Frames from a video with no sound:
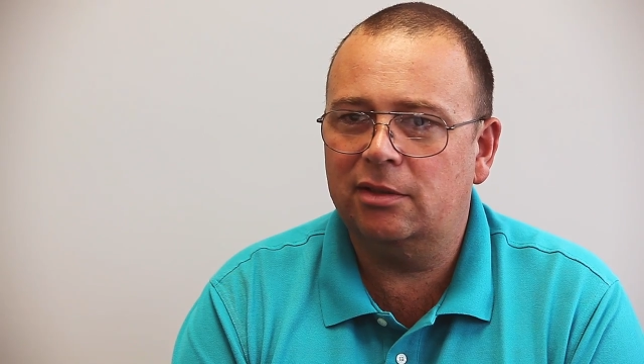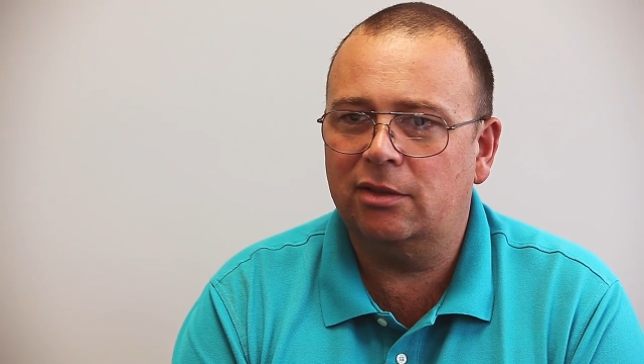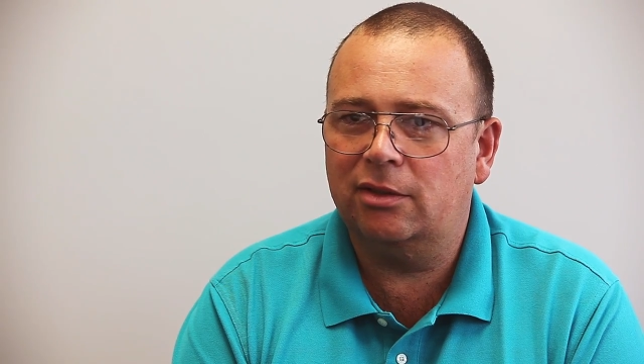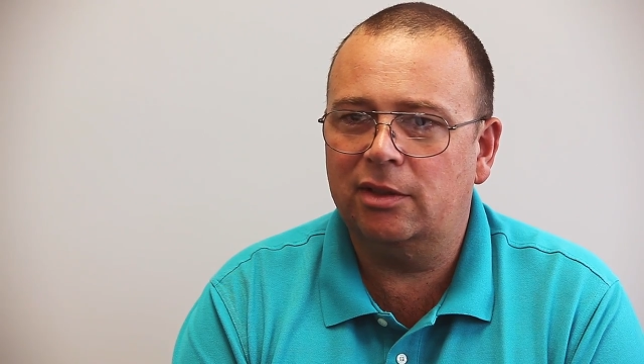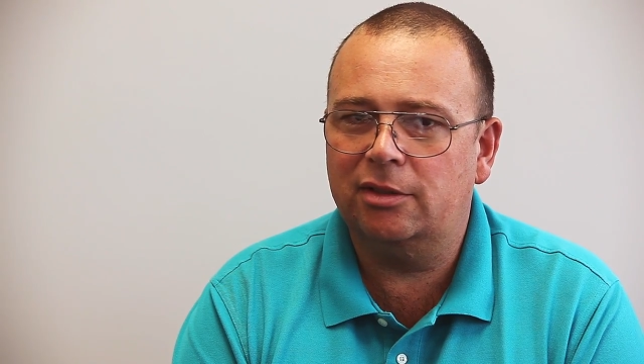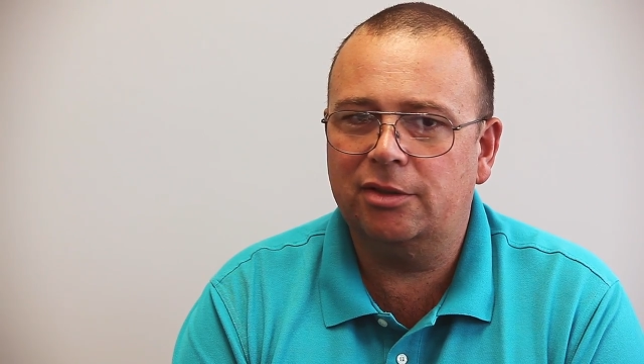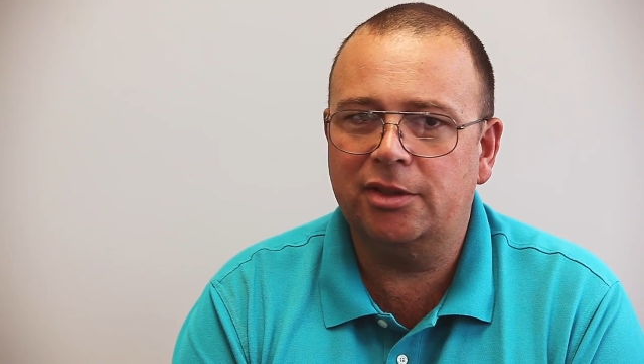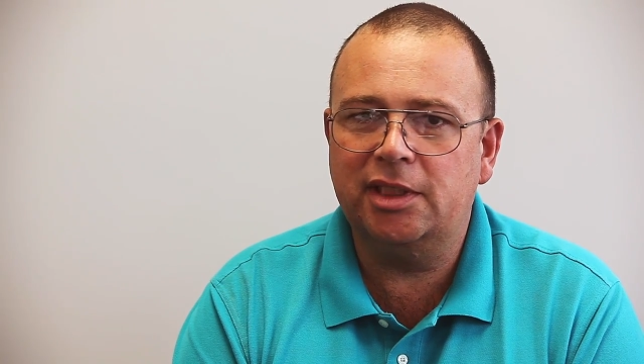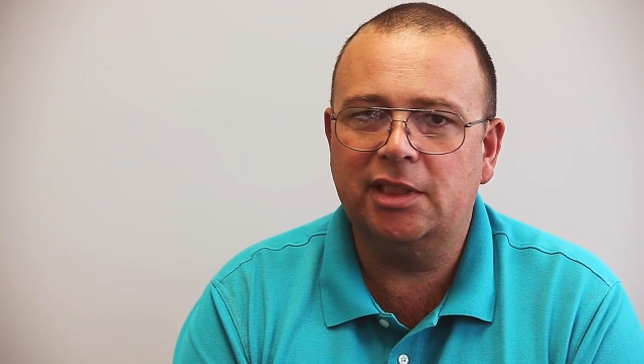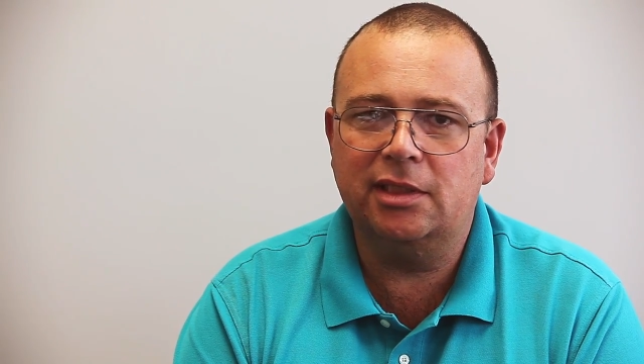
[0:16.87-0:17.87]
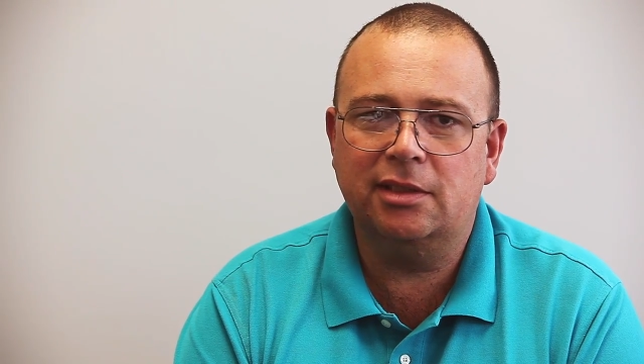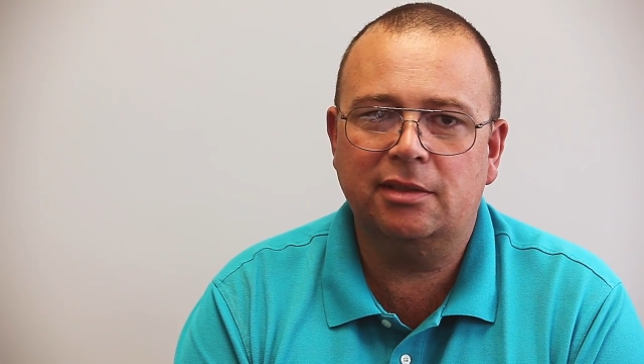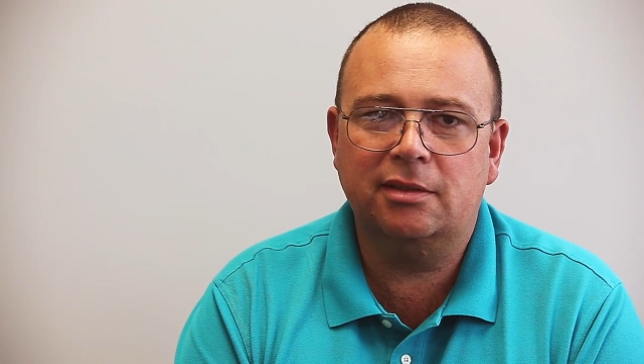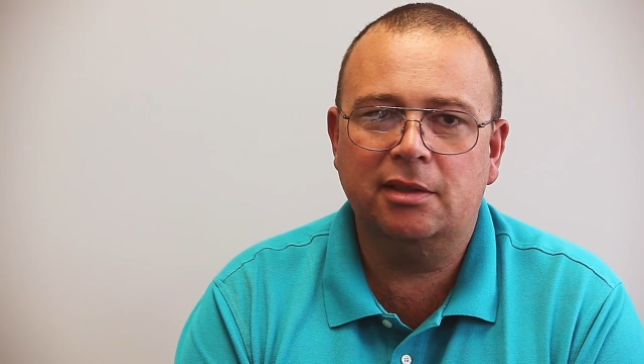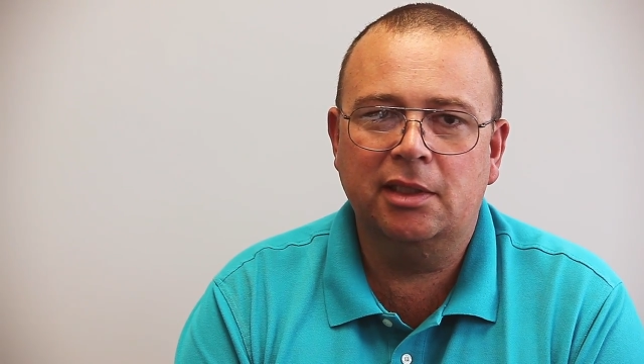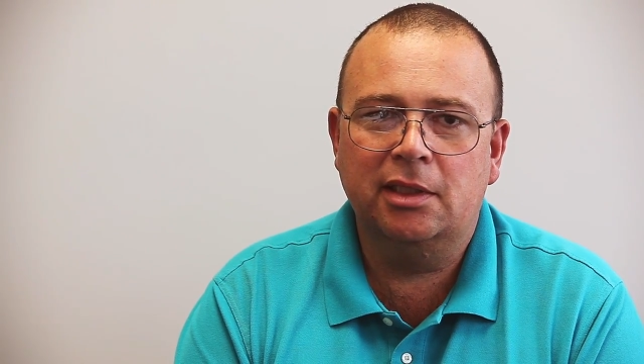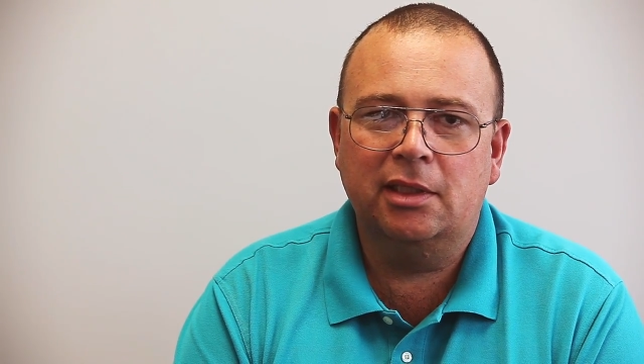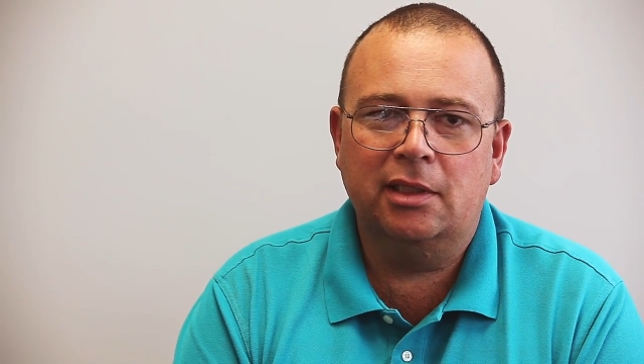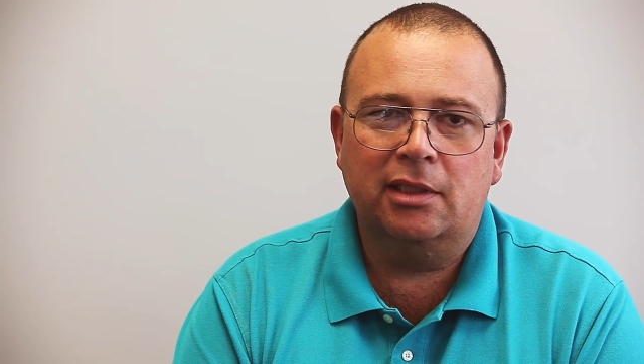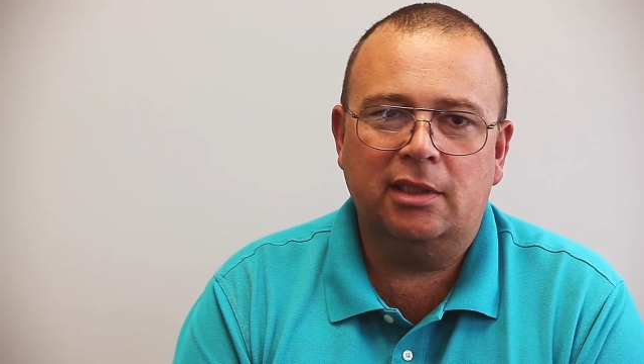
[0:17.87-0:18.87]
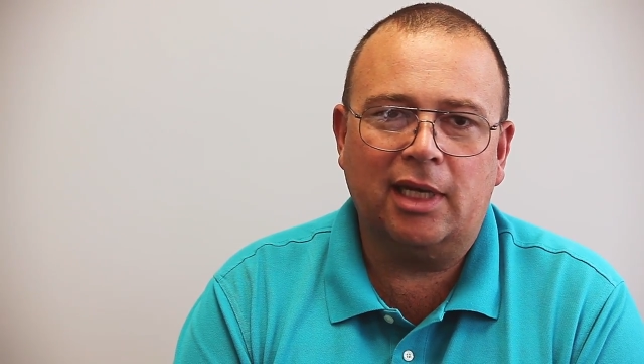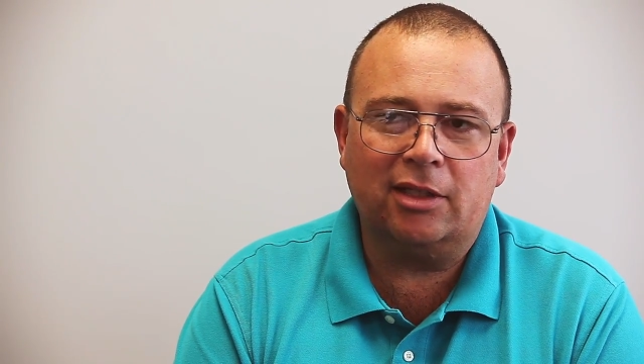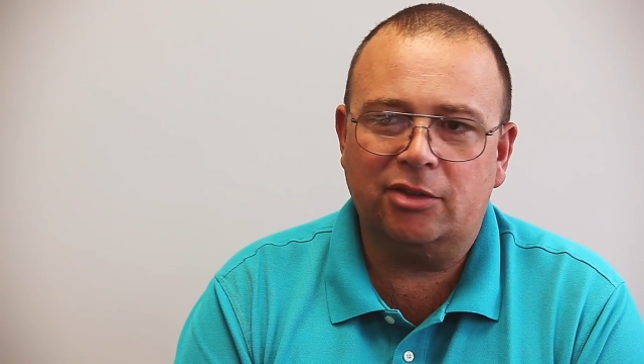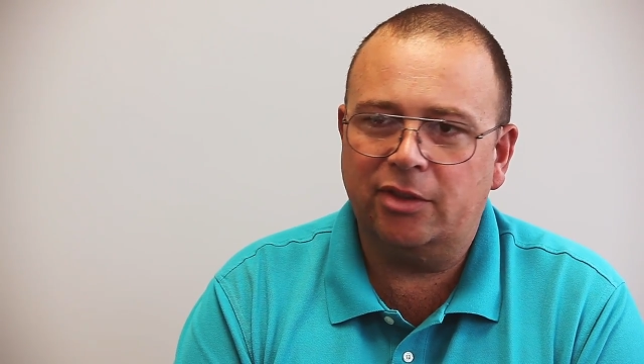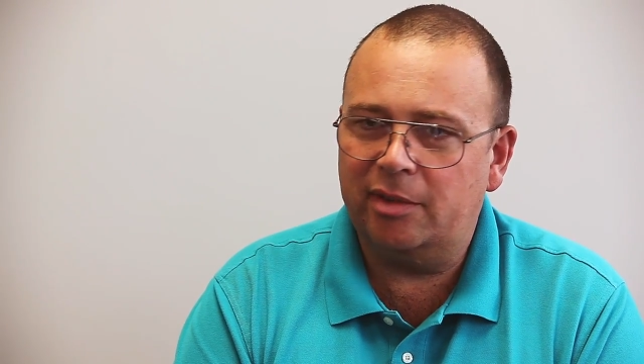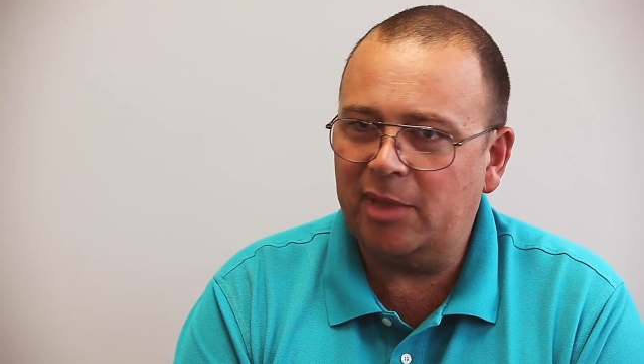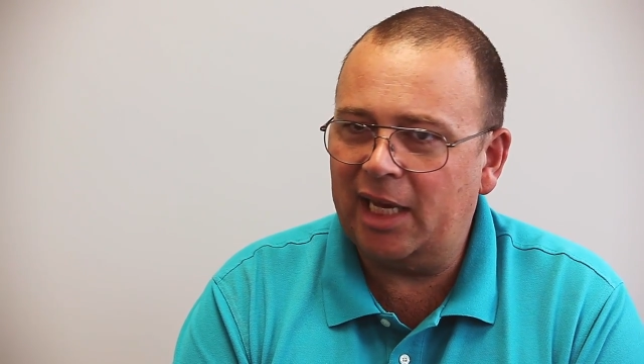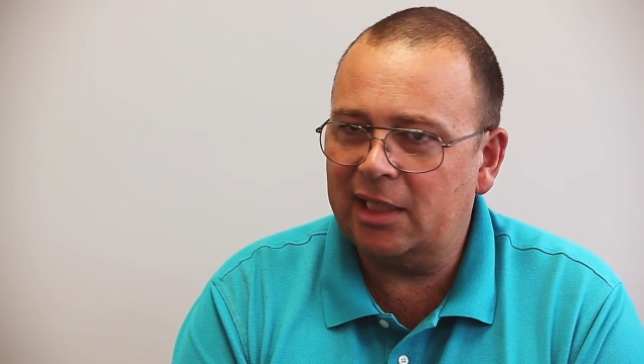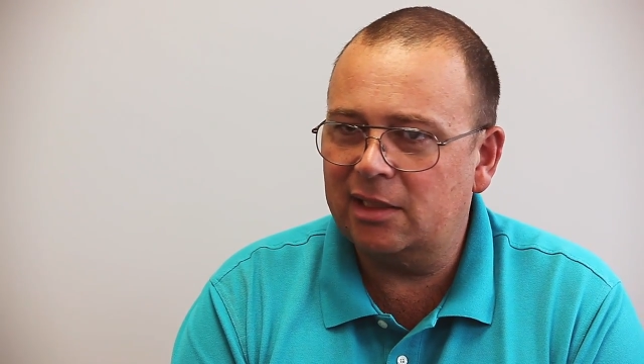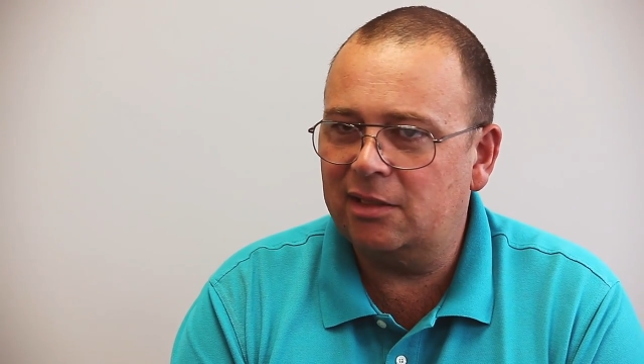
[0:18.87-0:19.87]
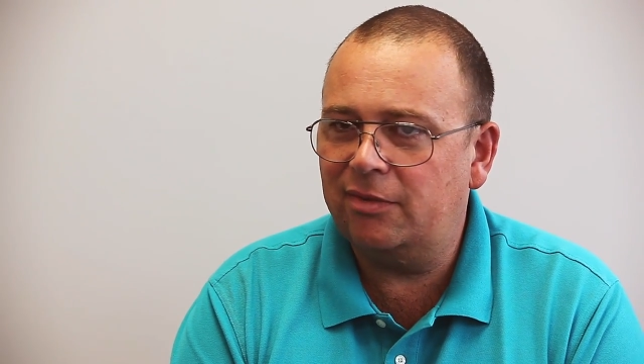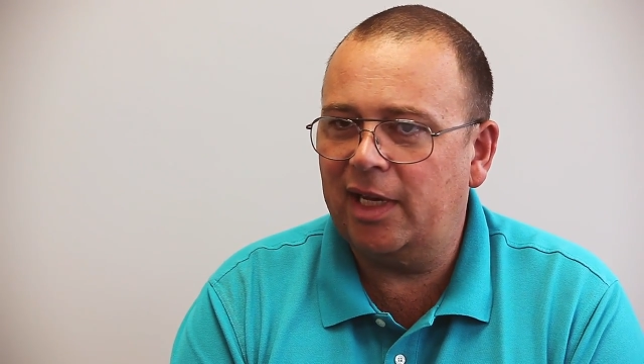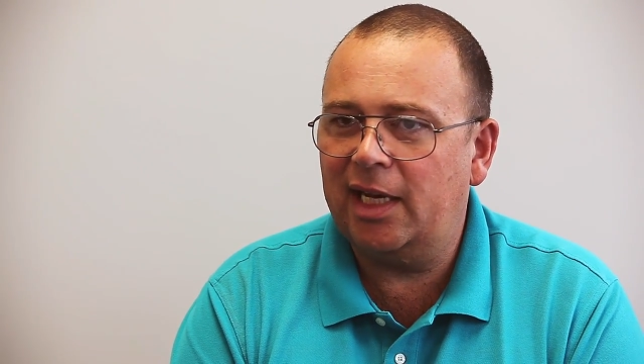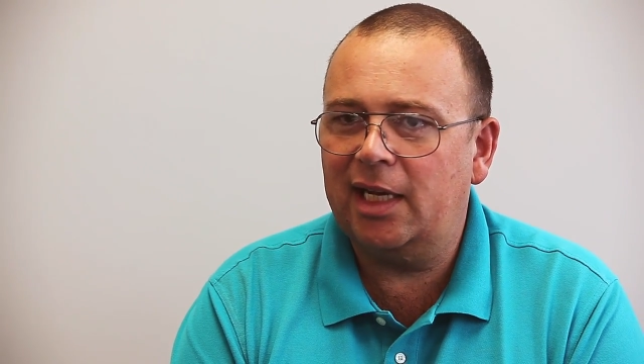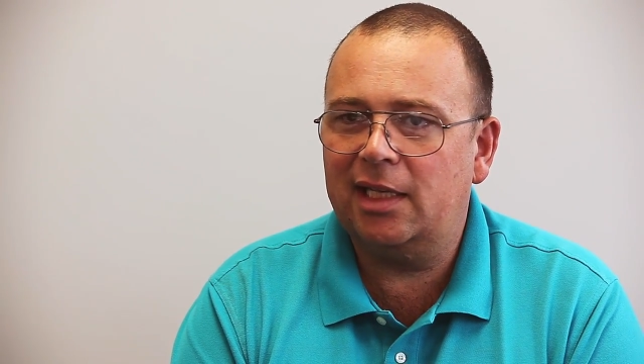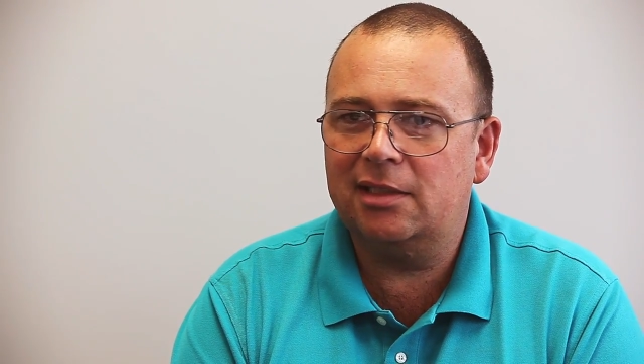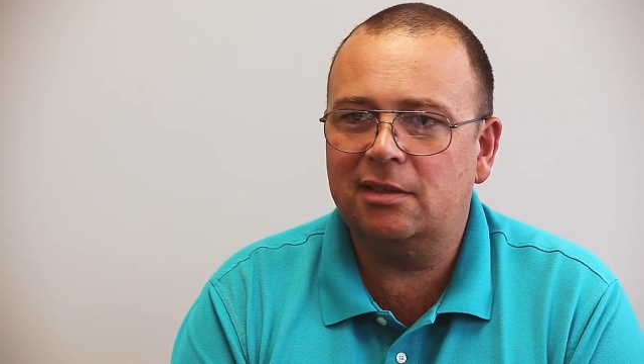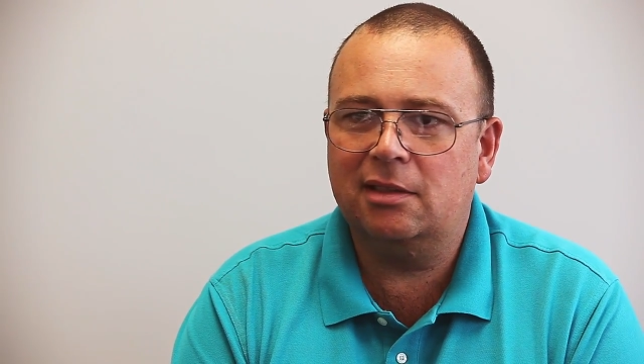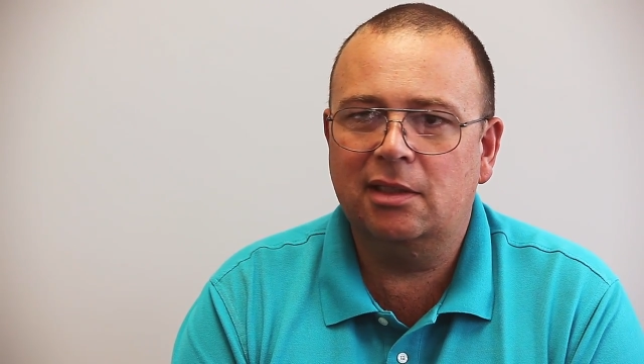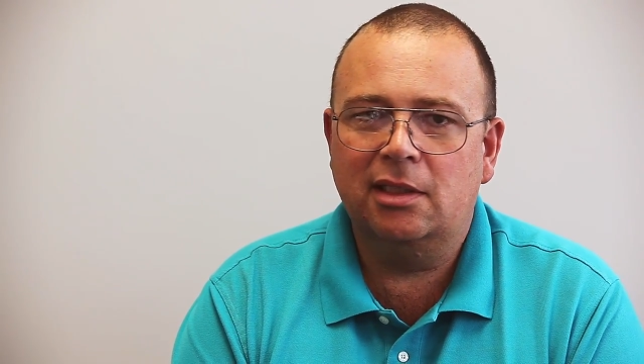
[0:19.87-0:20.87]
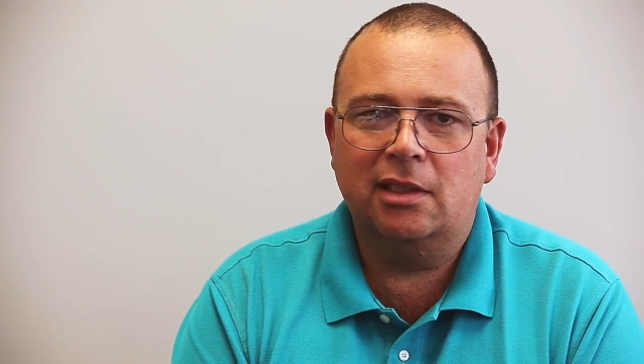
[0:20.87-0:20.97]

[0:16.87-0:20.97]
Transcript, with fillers: You know, the trees not growing back as fast,